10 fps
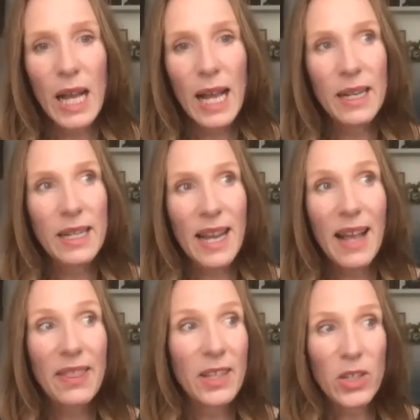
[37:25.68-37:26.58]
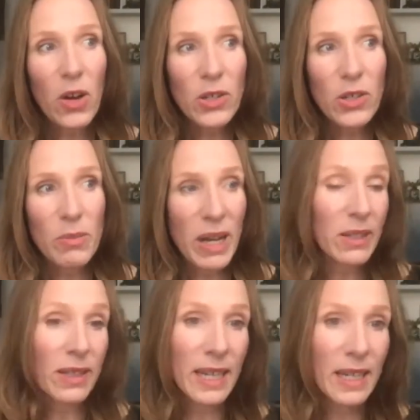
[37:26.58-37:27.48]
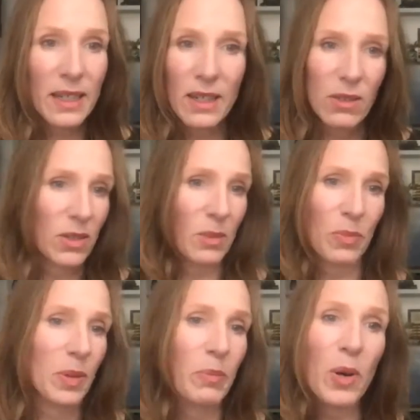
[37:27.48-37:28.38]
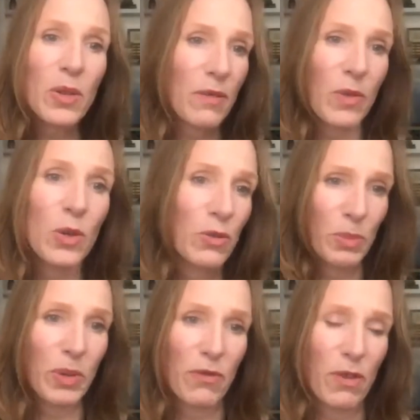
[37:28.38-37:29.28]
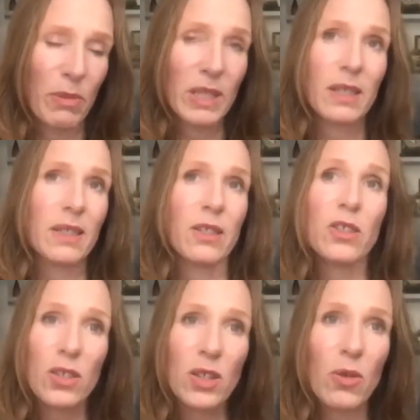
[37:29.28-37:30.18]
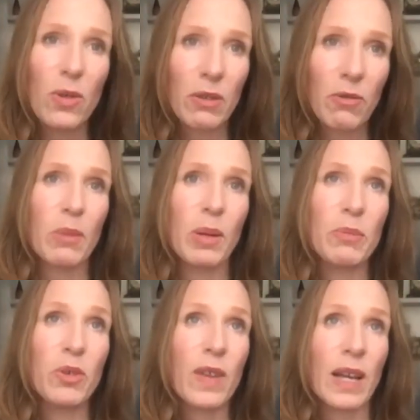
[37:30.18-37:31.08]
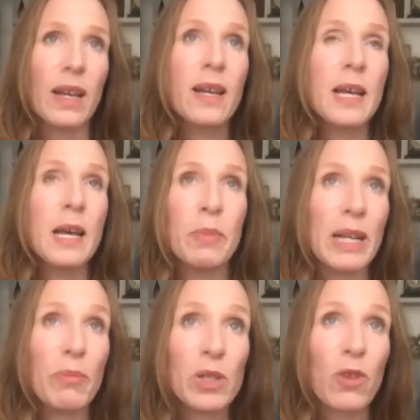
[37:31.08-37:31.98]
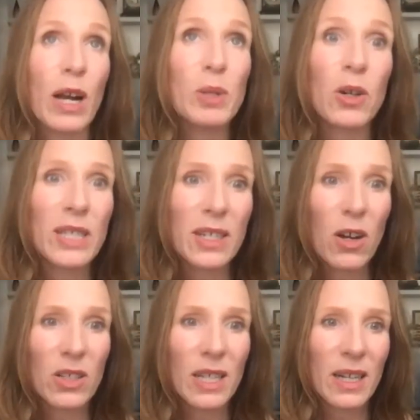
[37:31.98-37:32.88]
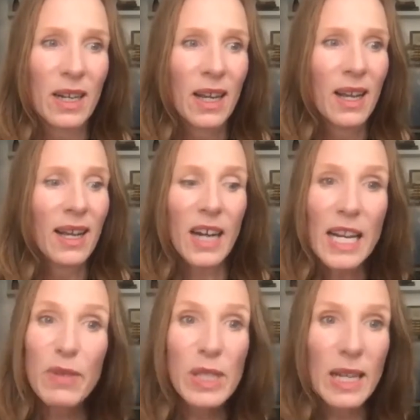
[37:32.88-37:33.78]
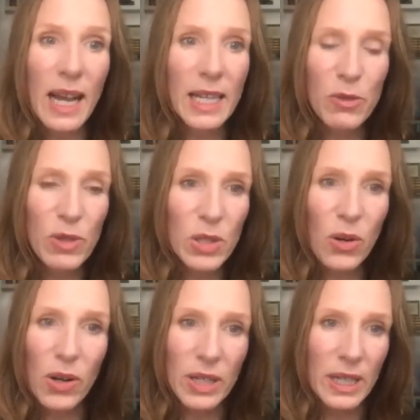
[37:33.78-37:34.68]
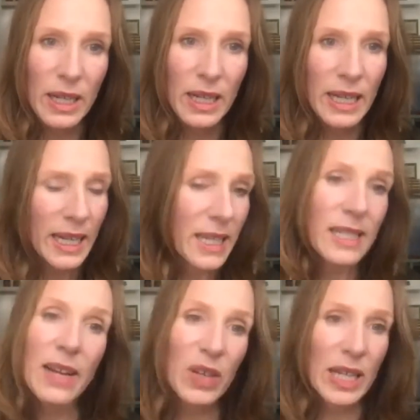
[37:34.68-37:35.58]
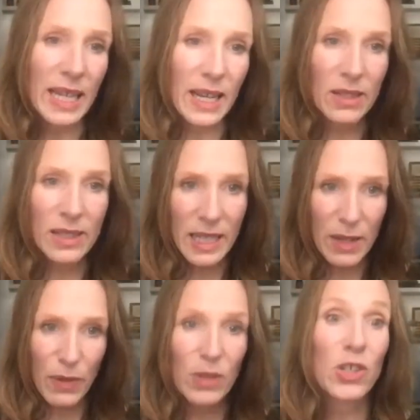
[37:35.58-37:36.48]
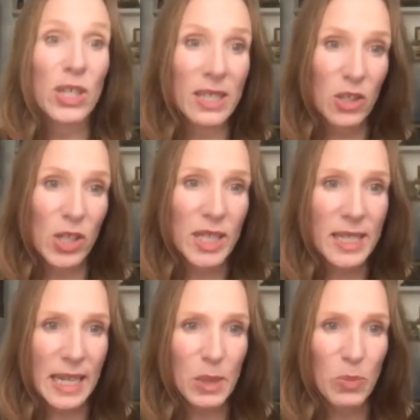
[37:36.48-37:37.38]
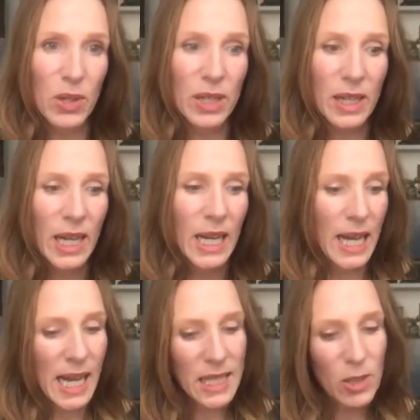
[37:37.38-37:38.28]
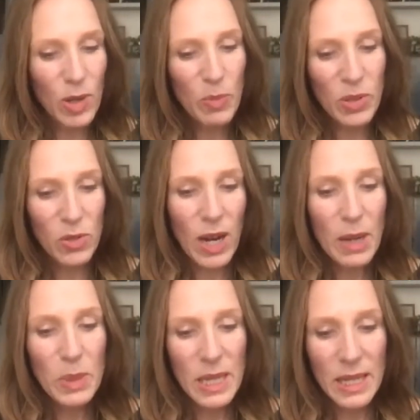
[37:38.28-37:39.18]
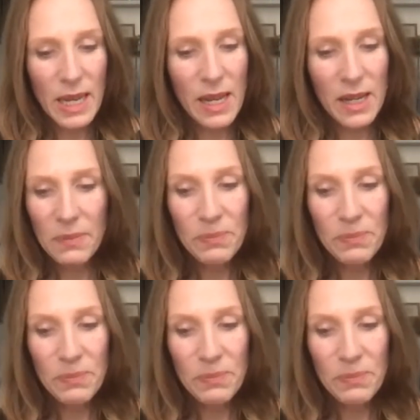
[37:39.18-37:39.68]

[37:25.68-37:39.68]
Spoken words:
And the doctor, Michael Keaton, who's both of whose performances are so incredibly moving, but he prescribes OxyContin kind of as a last resort. He doesn't have anything else to give her. She's desperate. And so he prescribes it and